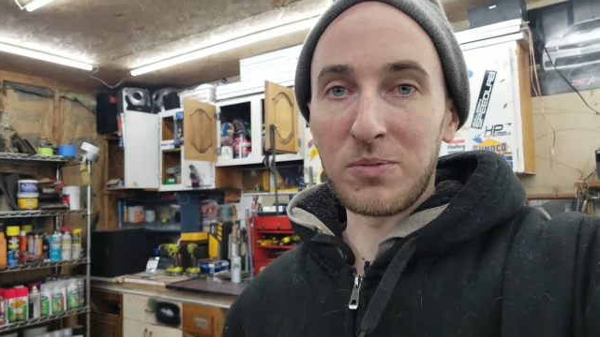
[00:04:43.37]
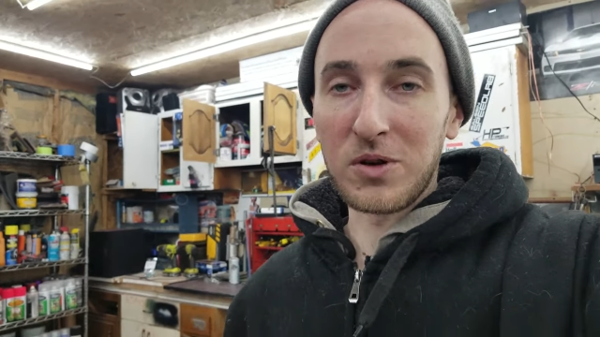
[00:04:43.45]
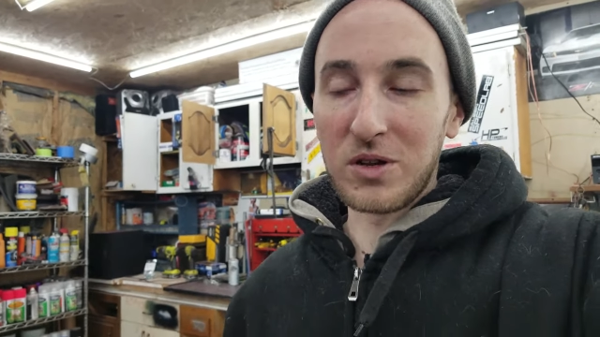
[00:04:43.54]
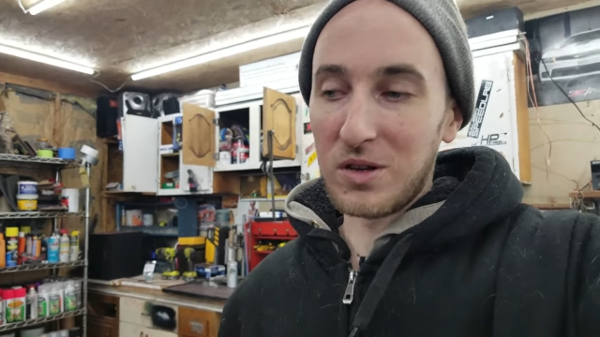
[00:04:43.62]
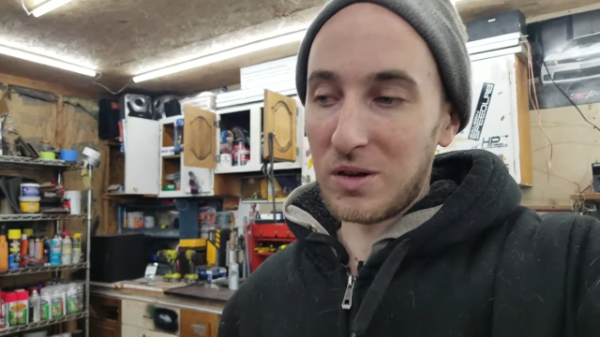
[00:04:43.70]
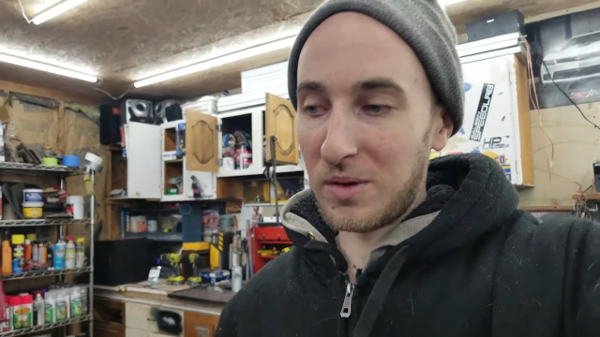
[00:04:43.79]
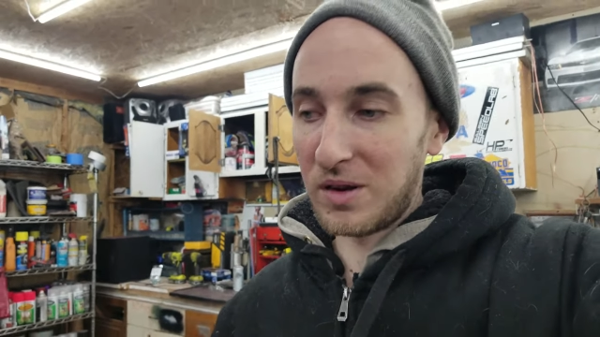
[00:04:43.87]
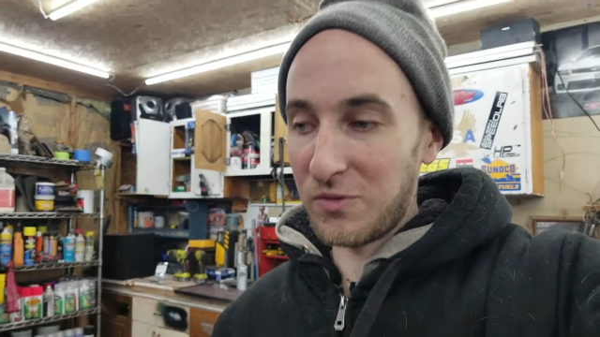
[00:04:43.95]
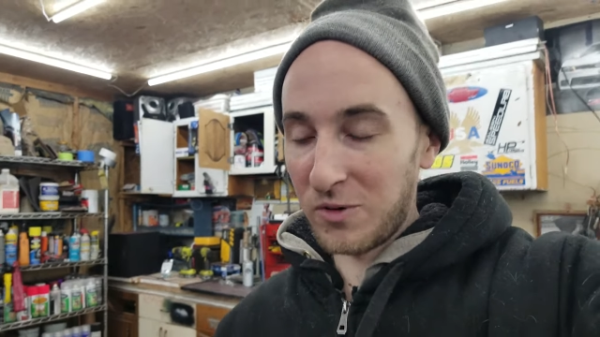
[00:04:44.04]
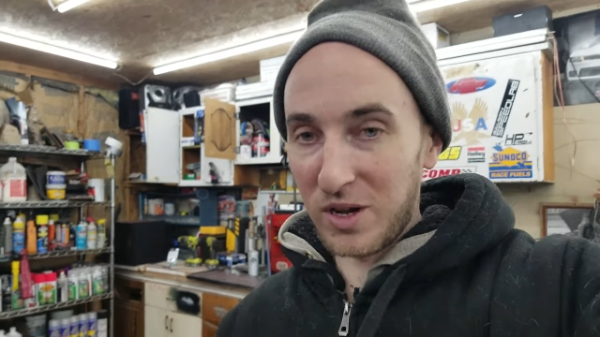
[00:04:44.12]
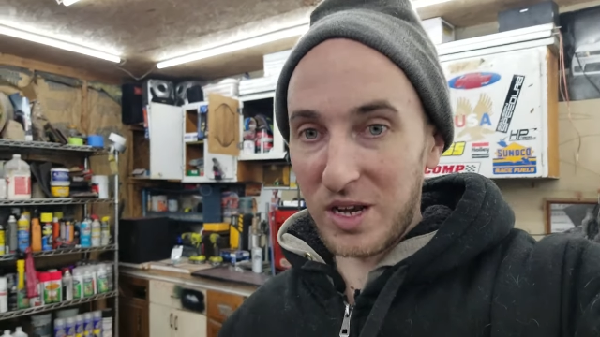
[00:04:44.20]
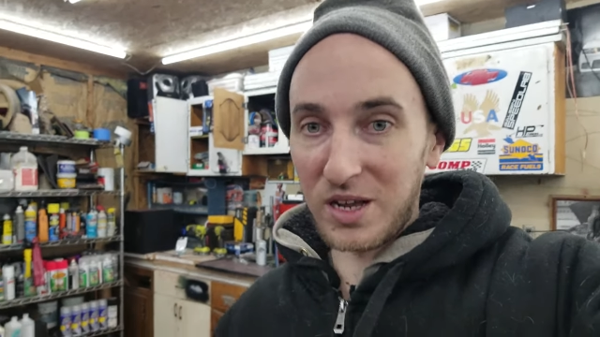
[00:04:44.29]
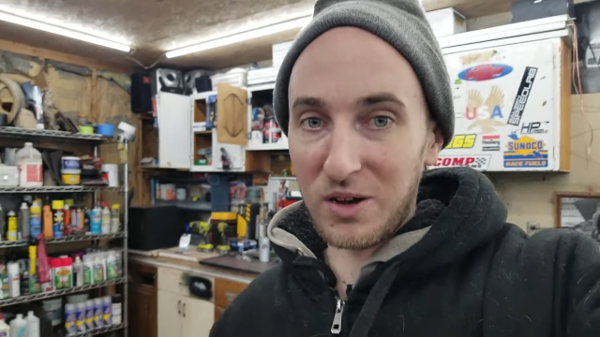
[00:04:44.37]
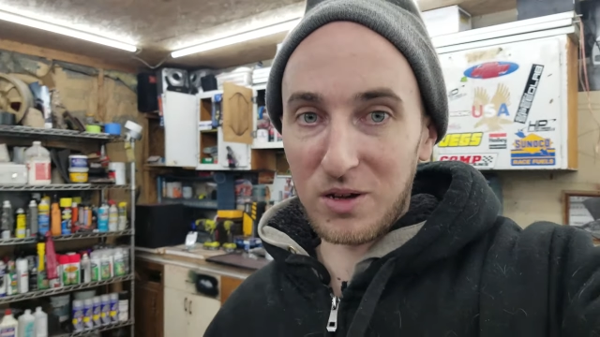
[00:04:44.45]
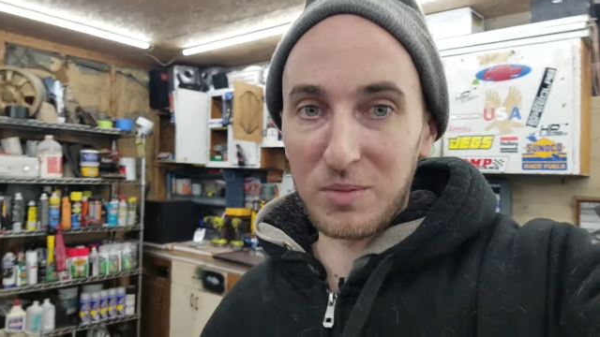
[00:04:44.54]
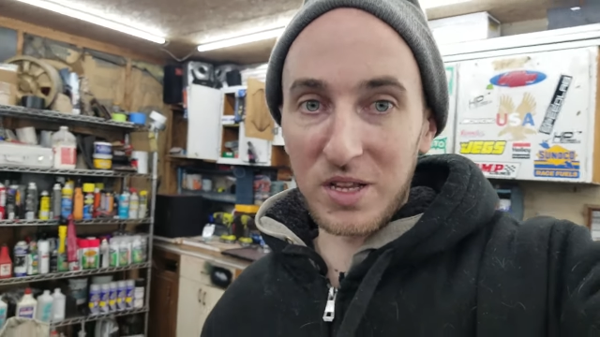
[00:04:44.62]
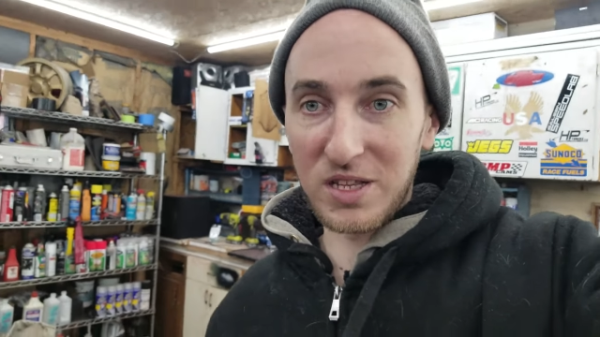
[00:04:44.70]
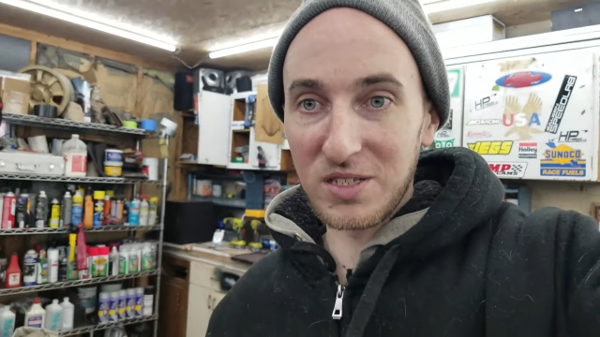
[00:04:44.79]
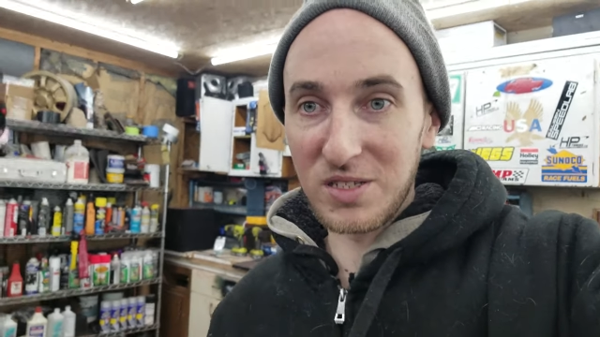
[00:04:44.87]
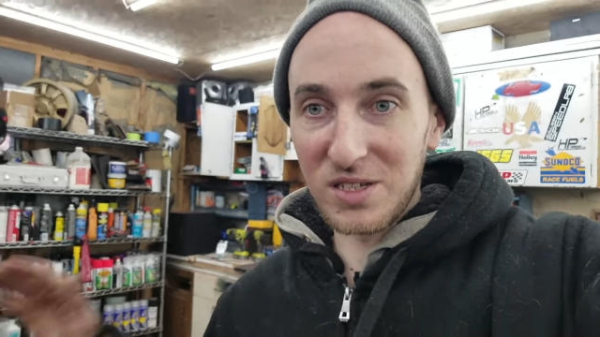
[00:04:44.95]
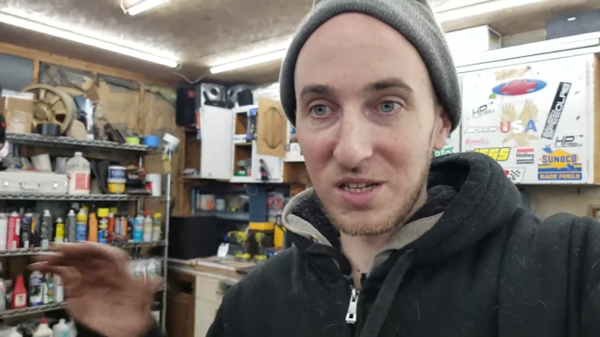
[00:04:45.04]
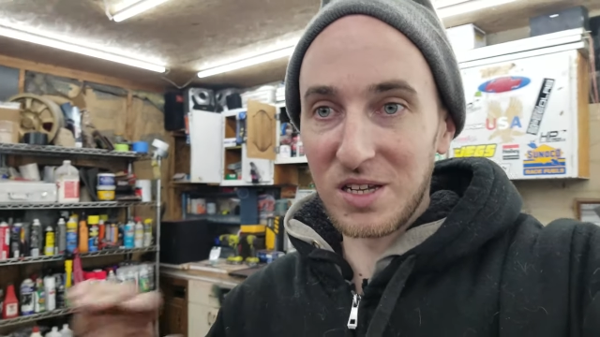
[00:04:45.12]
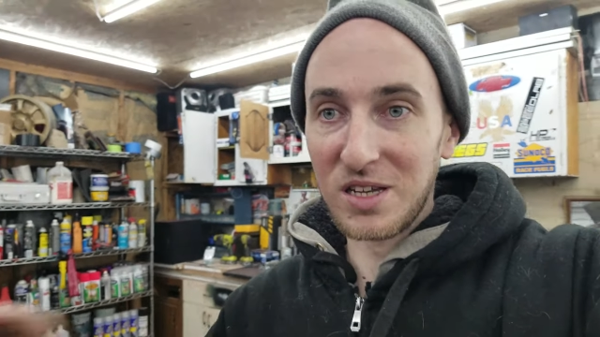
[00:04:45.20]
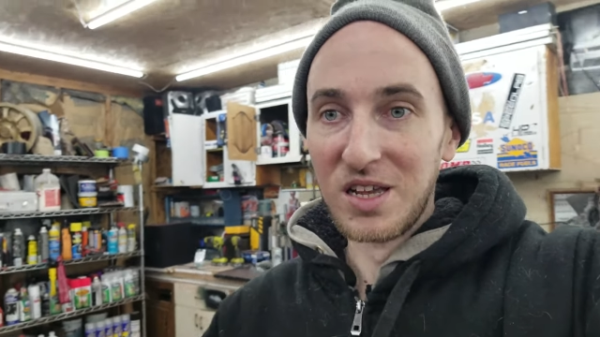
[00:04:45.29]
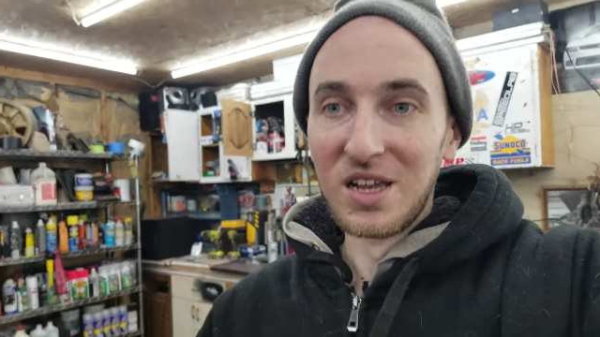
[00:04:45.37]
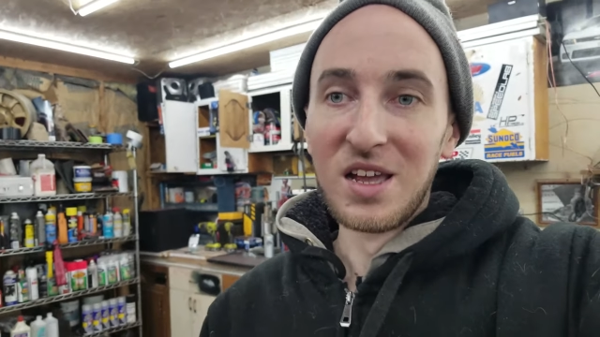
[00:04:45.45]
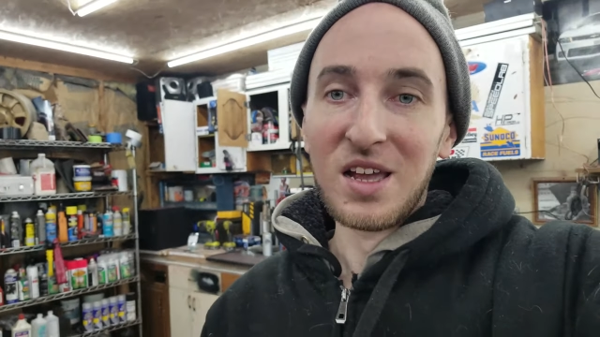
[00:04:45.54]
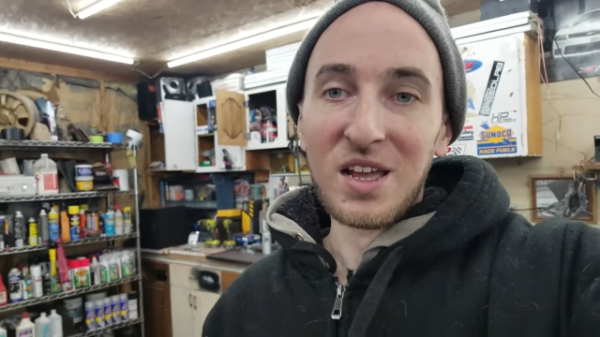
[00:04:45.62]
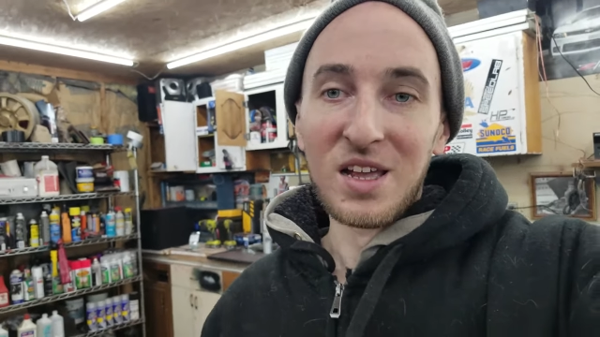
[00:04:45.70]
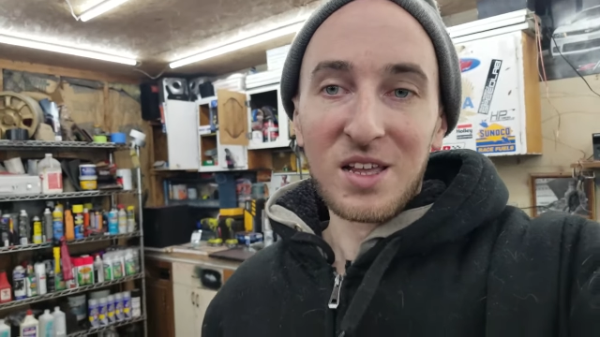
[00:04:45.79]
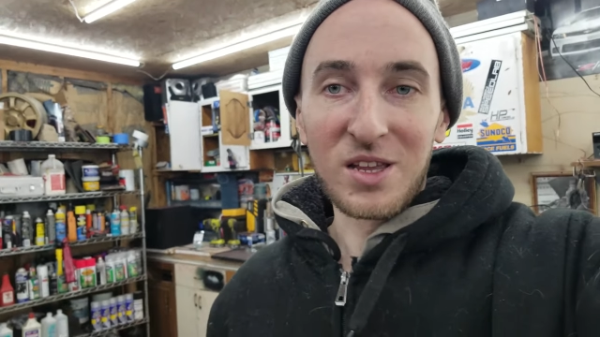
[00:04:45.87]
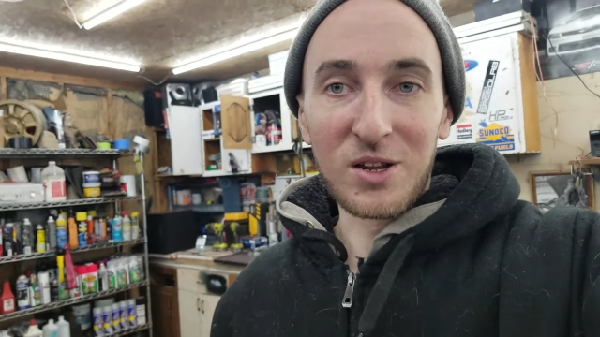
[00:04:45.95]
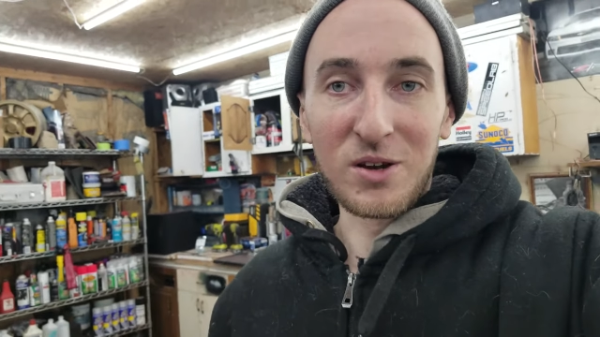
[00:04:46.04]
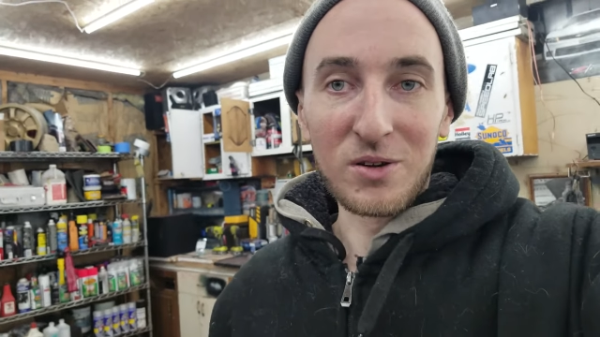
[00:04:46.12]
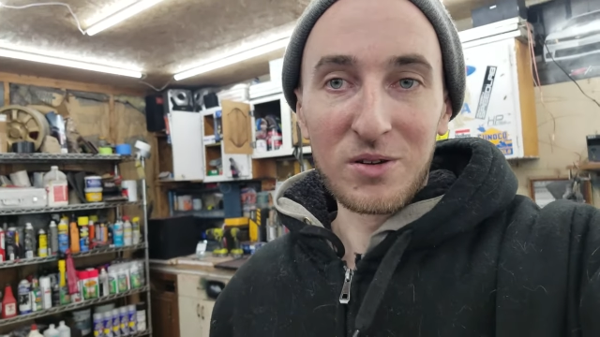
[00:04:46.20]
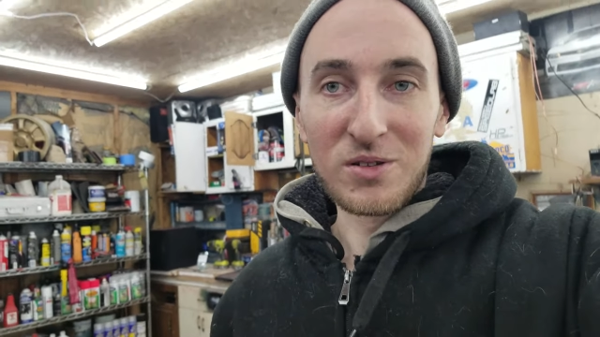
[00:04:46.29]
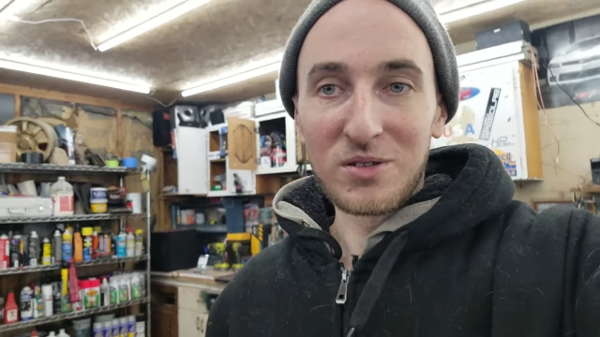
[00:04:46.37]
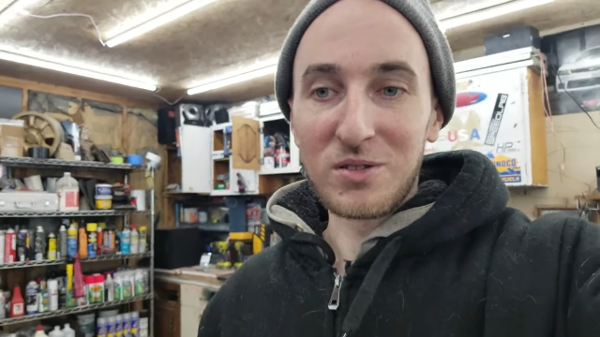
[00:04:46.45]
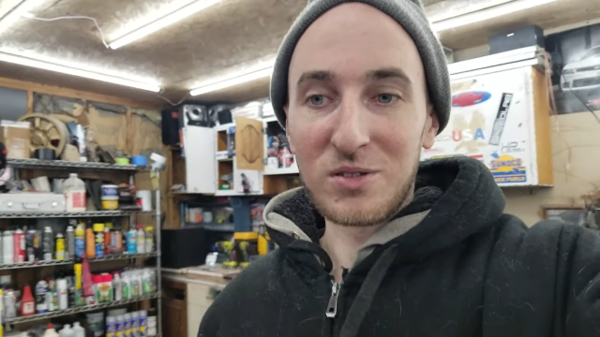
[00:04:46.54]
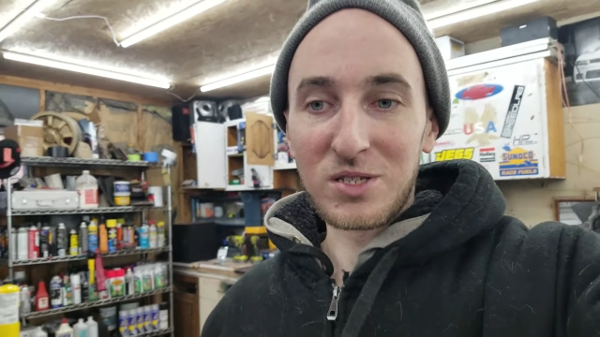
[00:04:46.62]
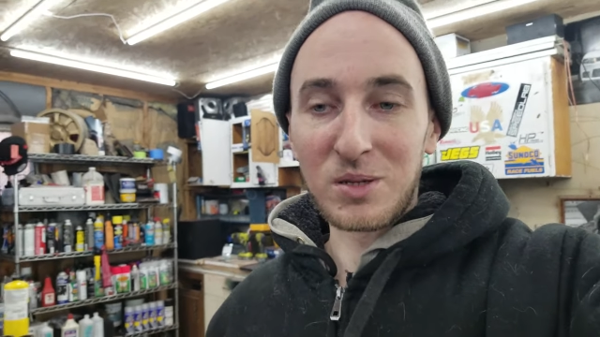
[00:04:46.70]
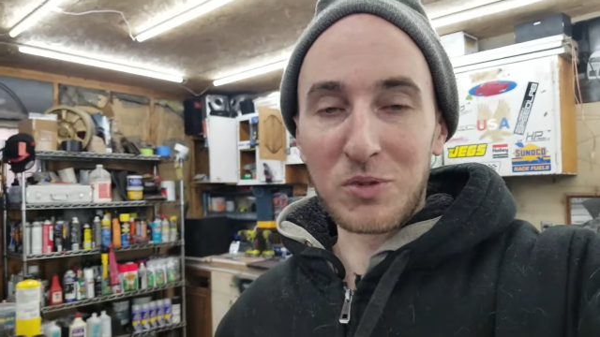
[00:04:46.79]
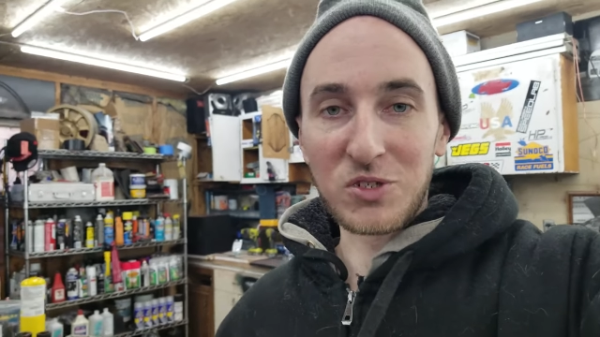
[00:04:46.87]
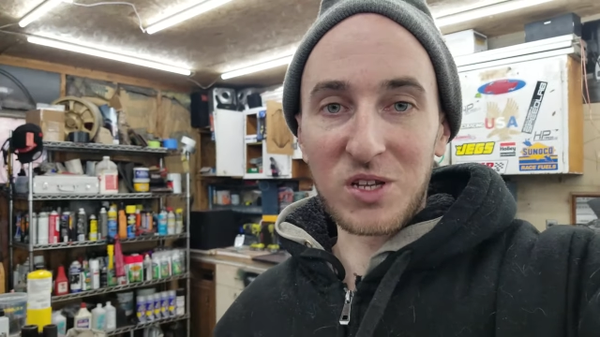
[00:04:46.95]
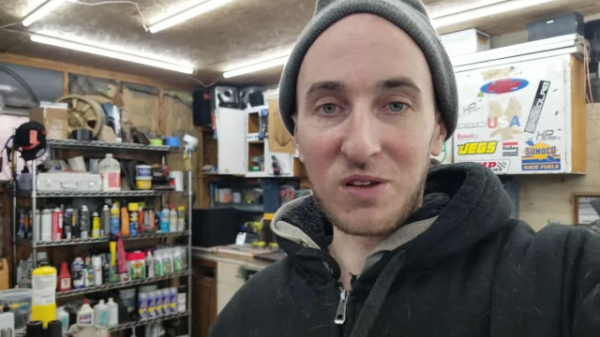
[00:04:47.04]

but, I mean, for right now, come on, let's, uh, you know, simple stuff.